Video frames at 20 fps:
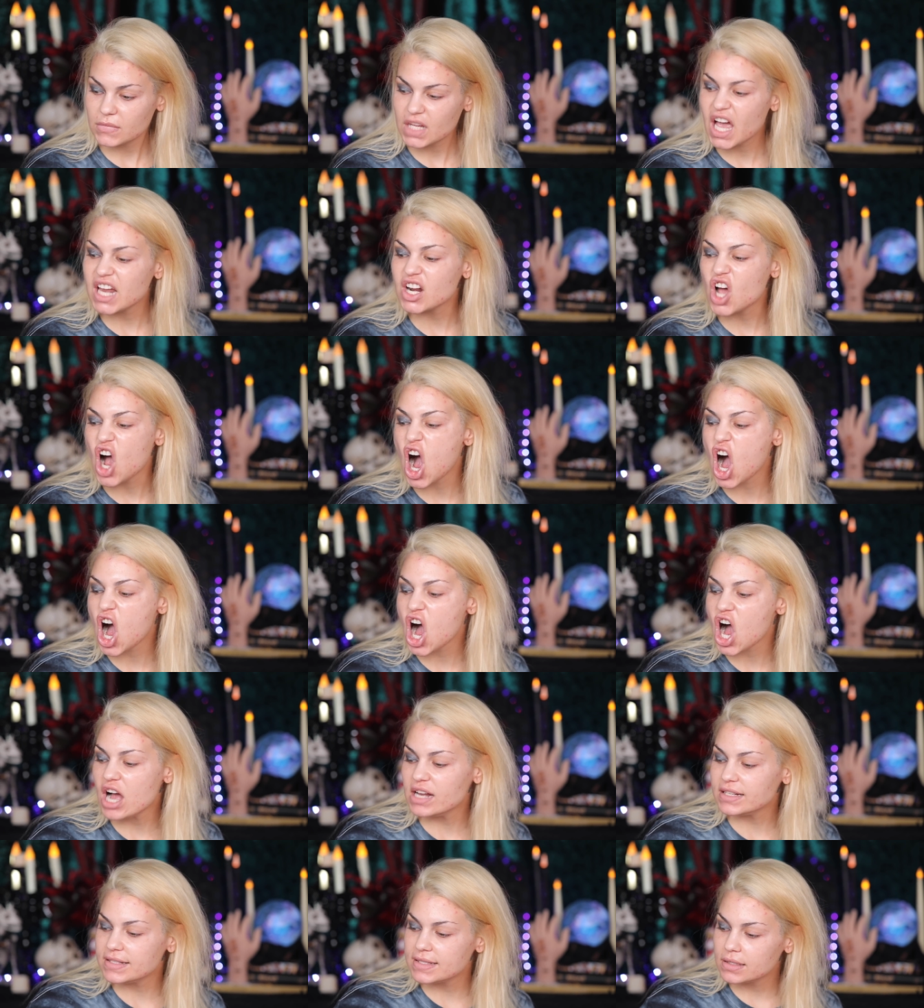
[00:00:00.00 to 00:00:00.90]
Kind of
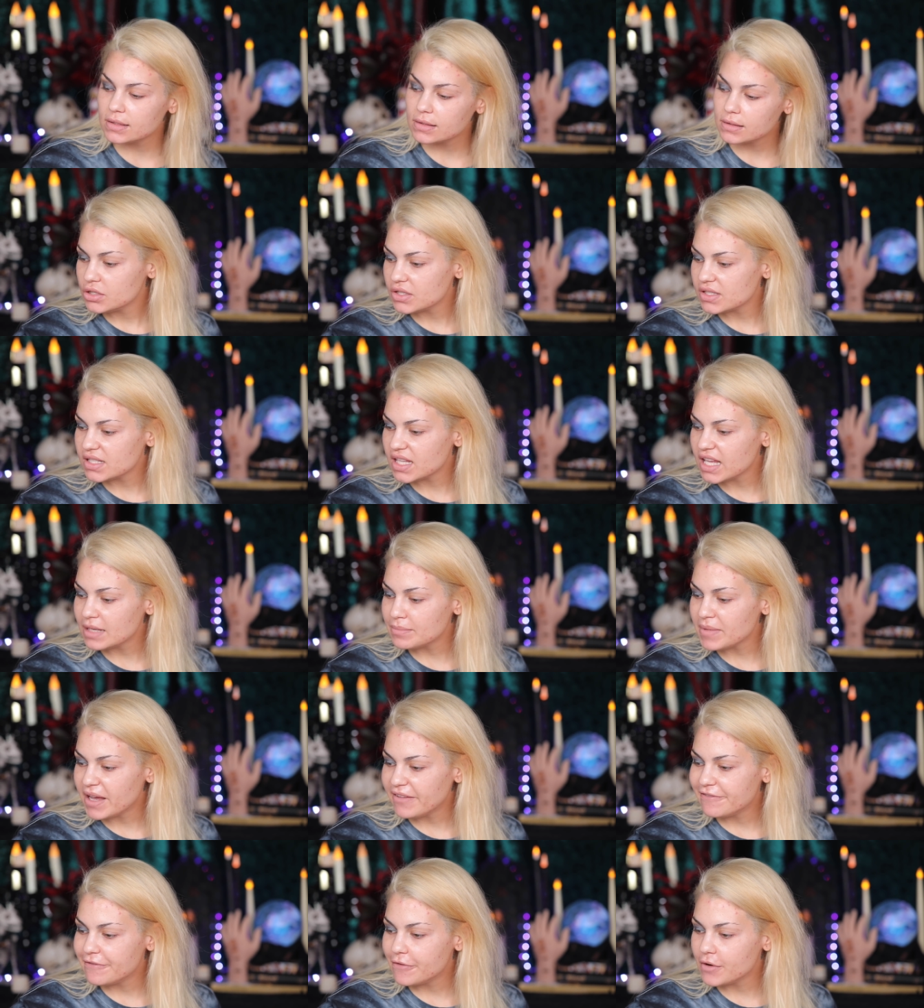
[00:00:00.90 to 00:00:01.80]
hot, just like
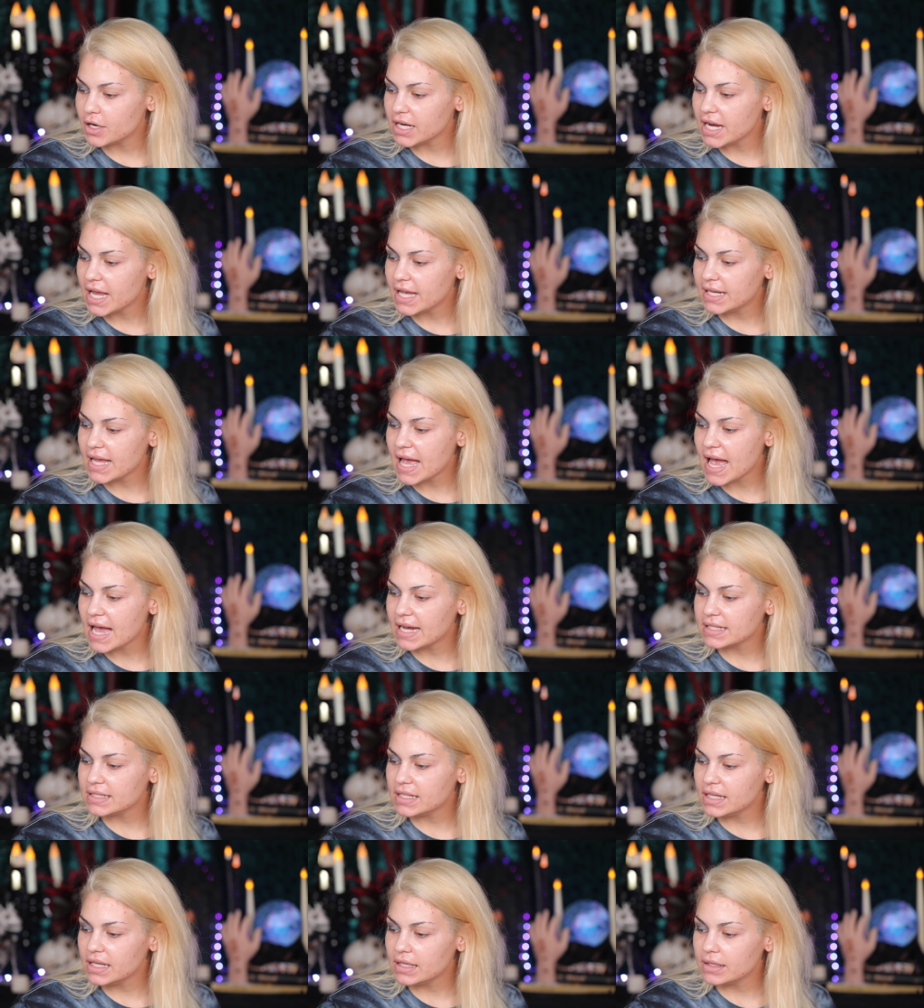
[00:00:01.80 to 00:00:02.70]
my forehead
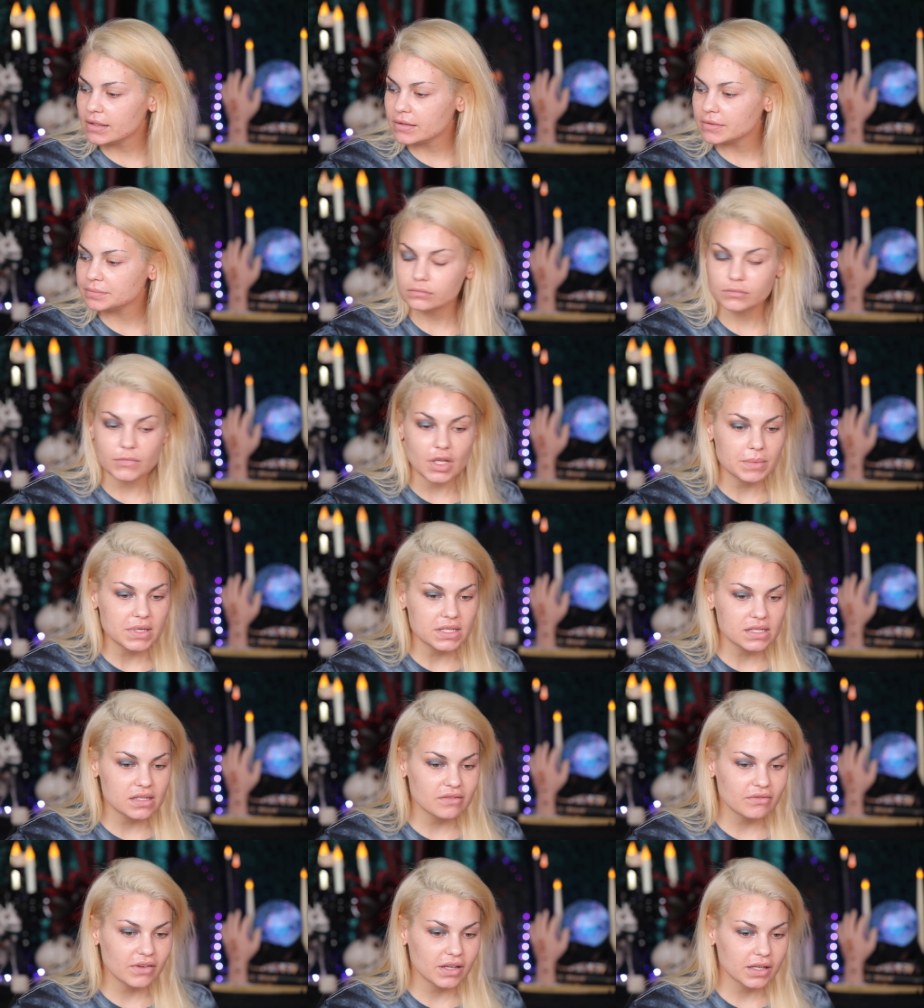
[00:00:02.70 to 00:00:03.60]
acne. Let me
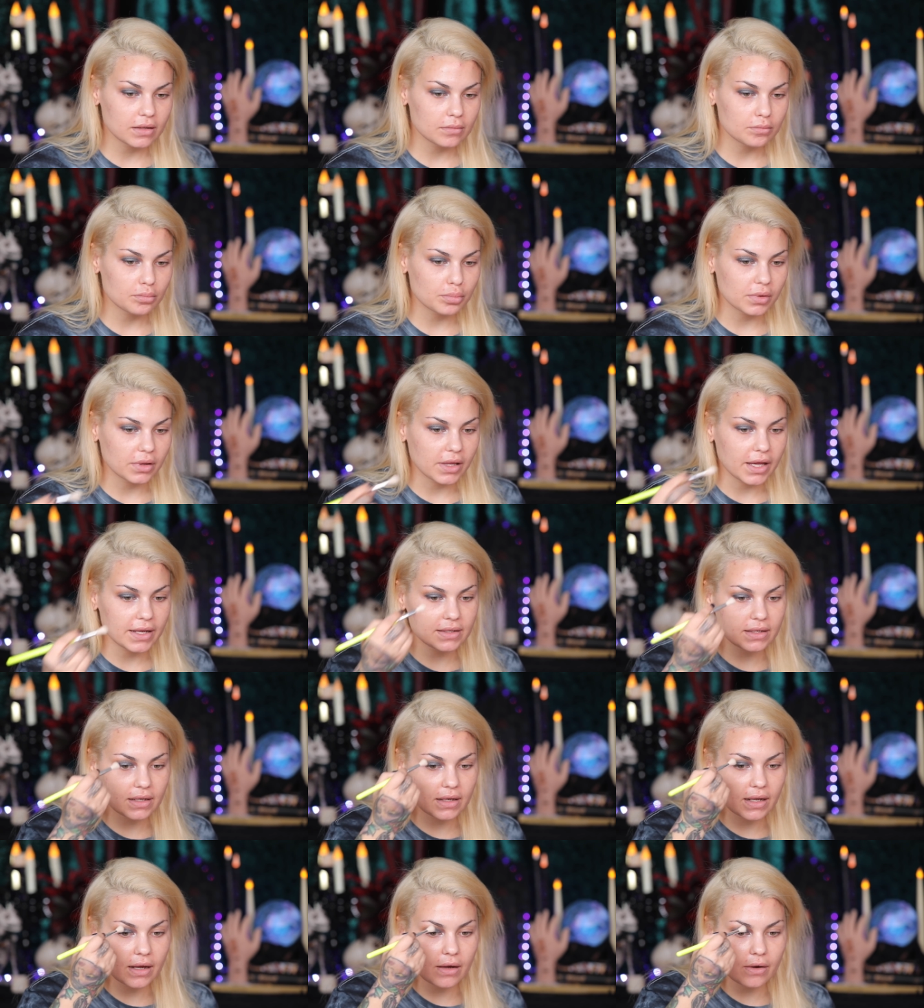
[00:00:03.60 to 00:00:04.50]
see if I can
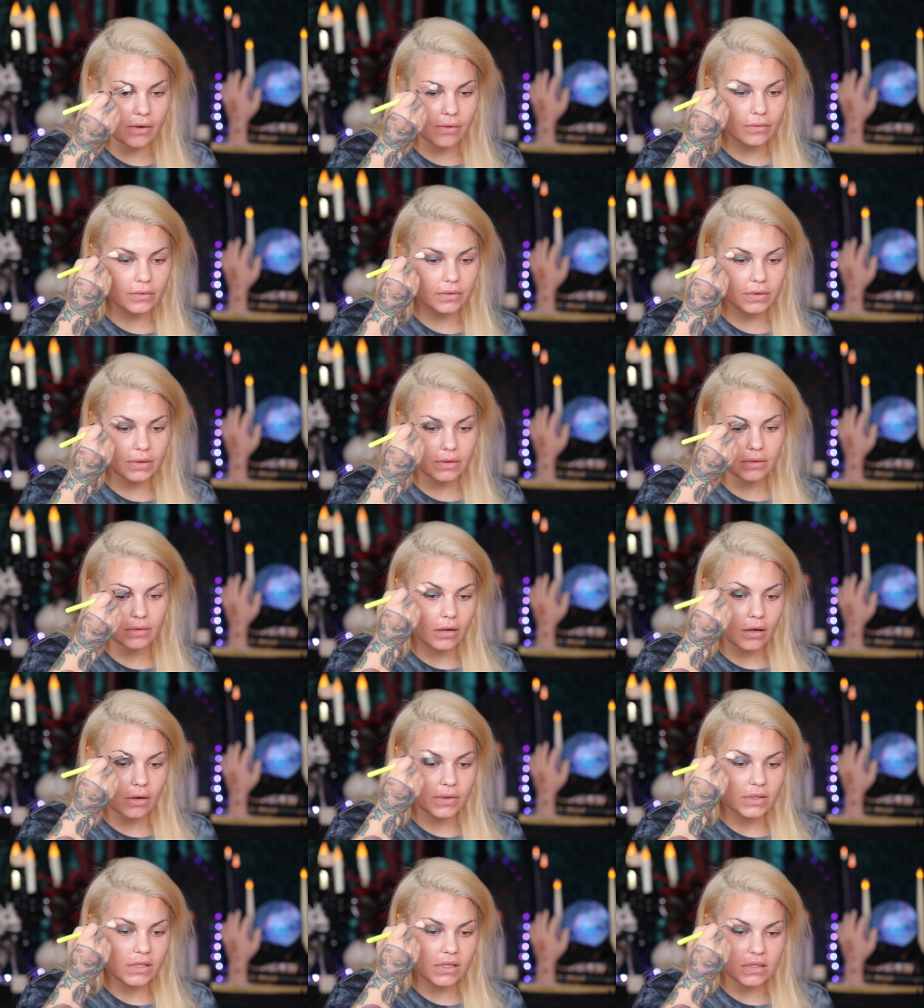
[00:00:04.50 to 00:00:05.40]
blend it out.
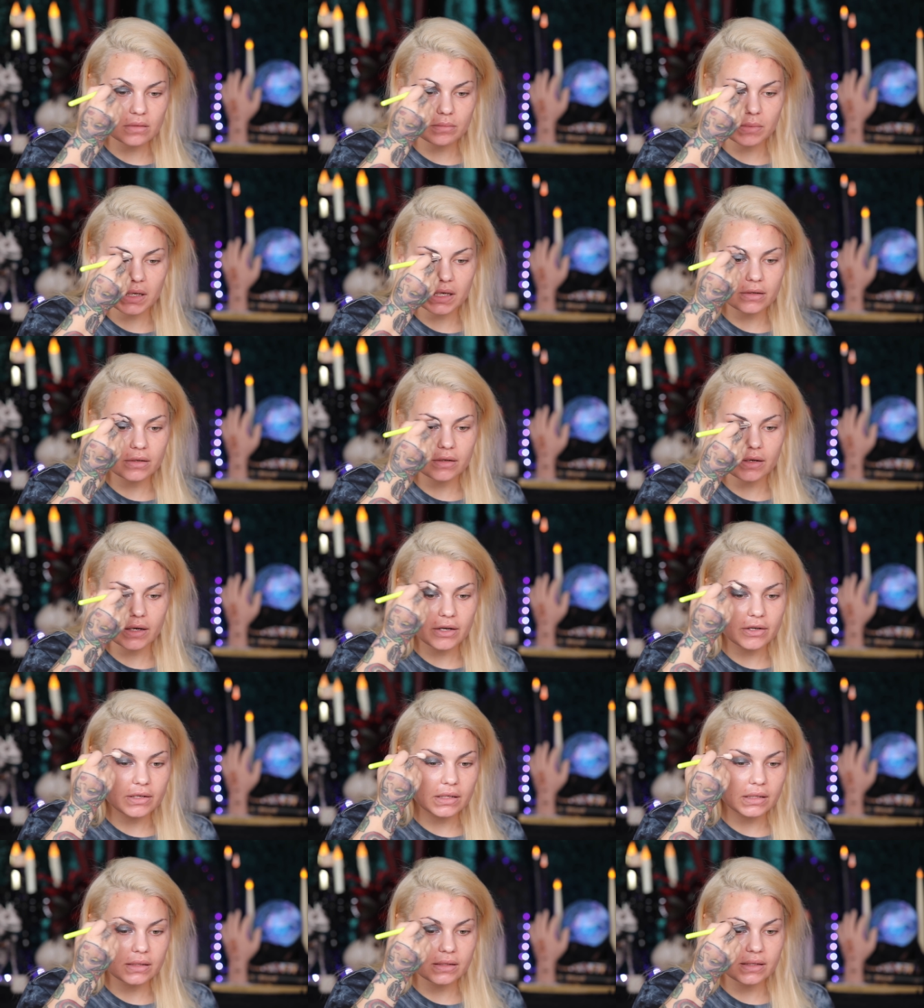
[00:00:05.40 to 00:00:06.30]
Oh, it doesn't matter. I
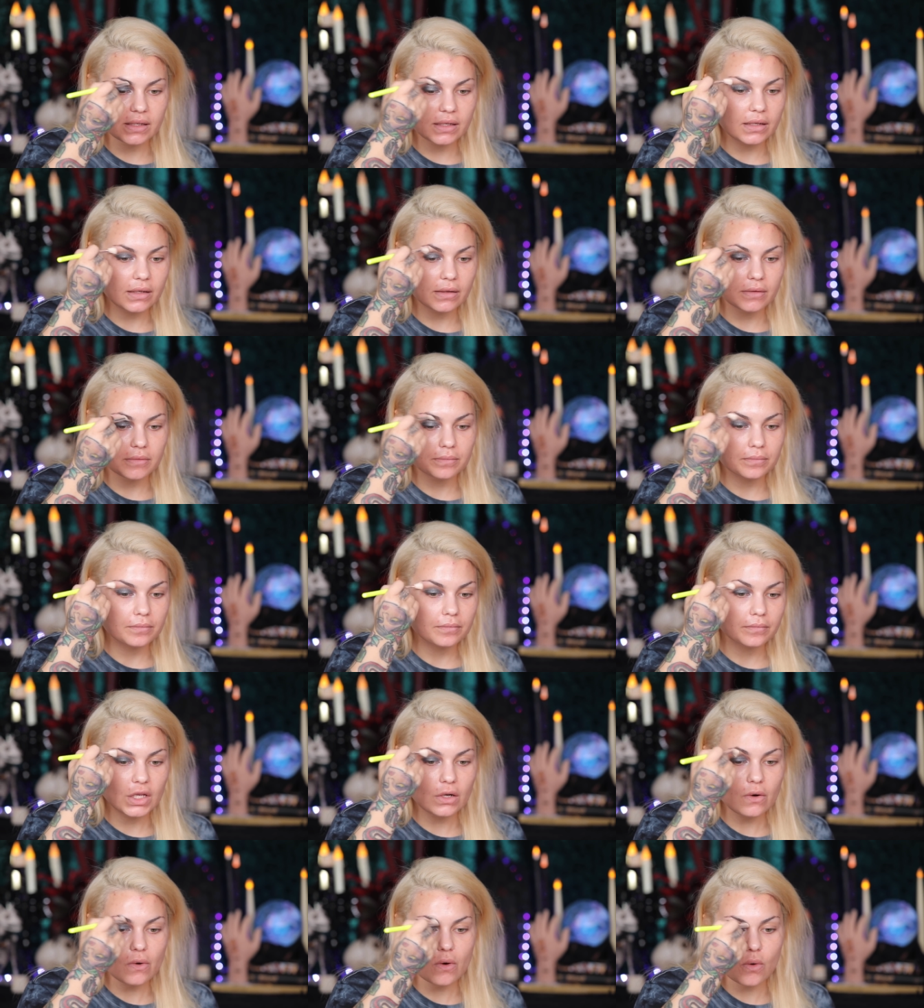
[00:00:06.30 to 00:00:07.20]
already did it.
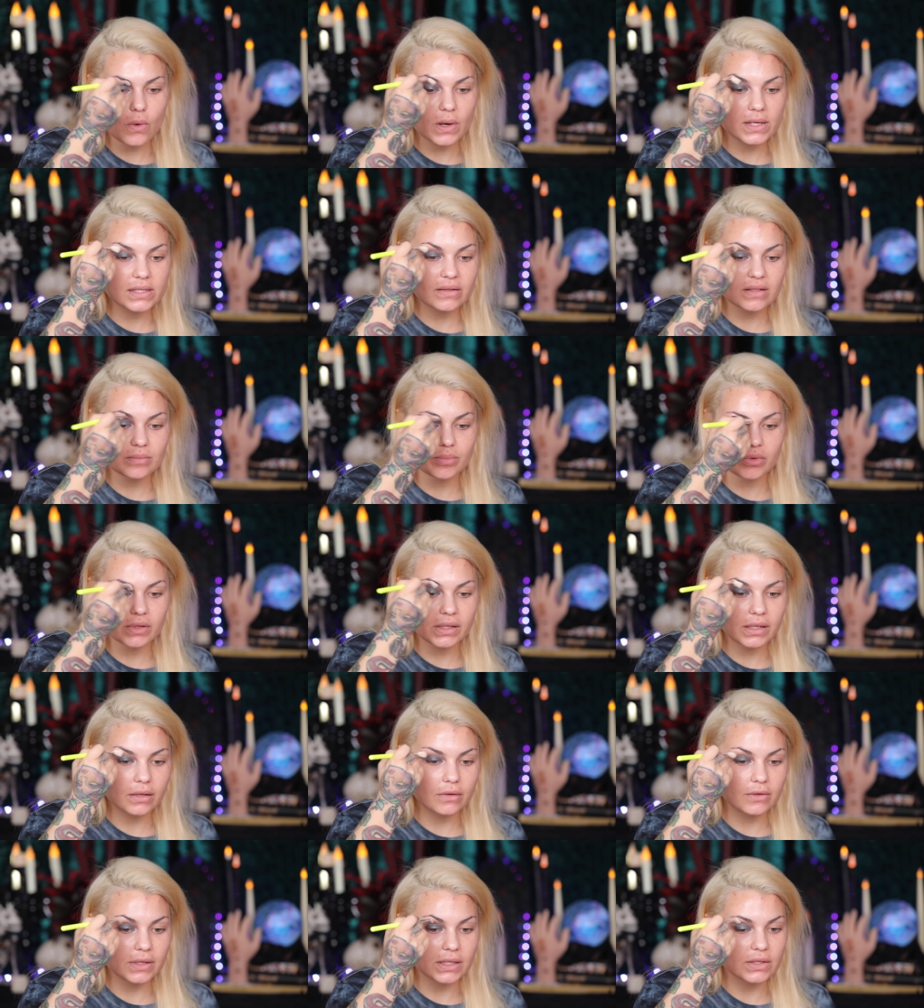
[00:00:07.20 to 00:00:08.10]
You don't always have to put like
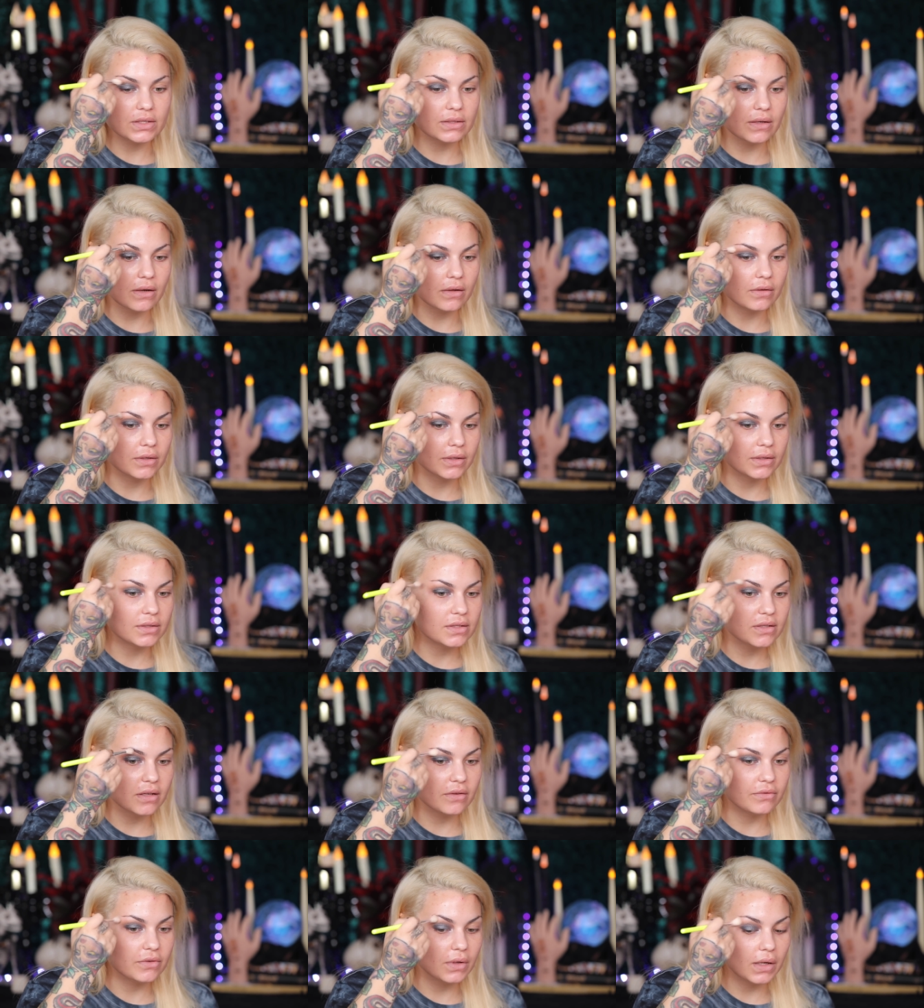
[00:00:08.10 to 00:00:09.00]
a crease color and
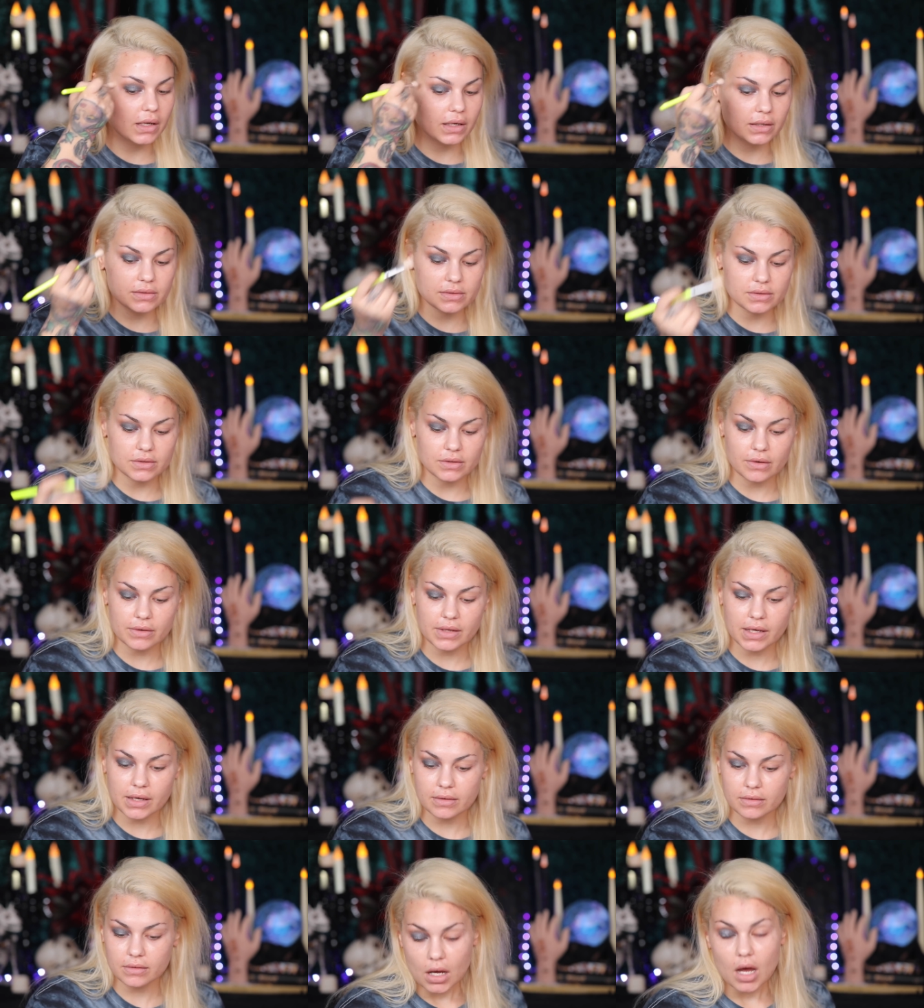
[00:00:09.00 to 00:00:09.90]
stuff, you guys. You know
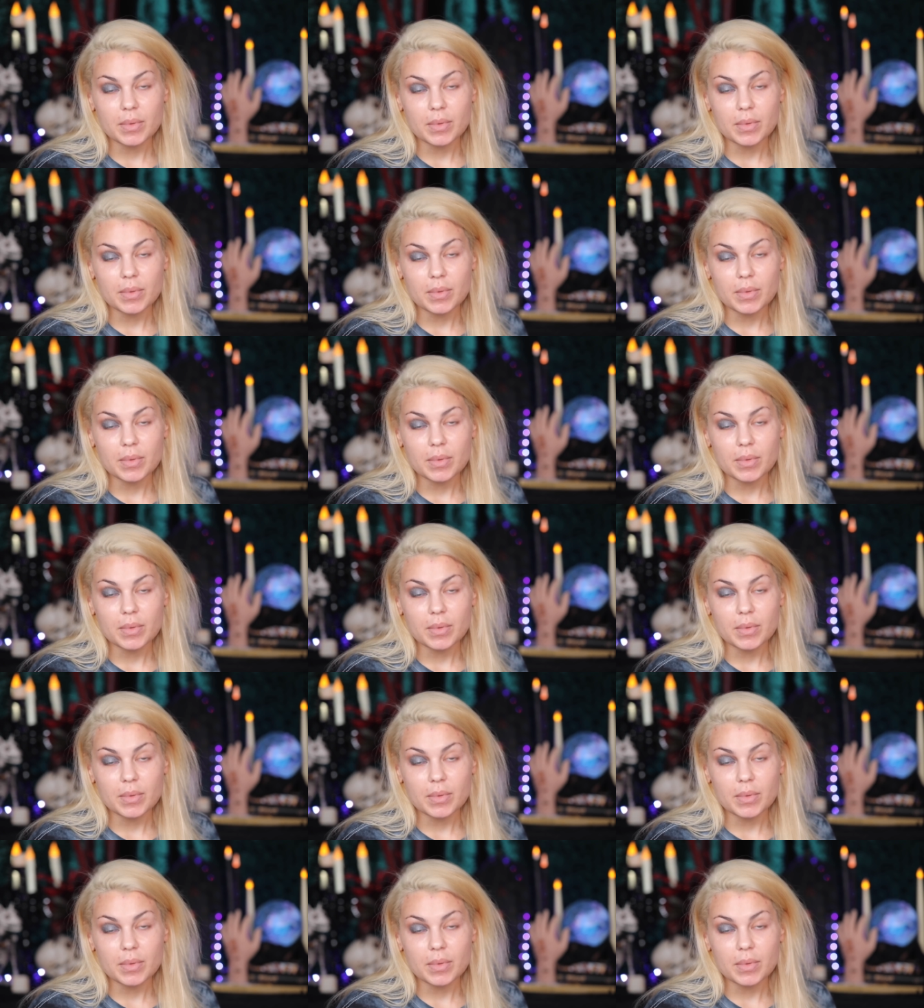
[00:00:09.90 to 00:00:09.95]
that?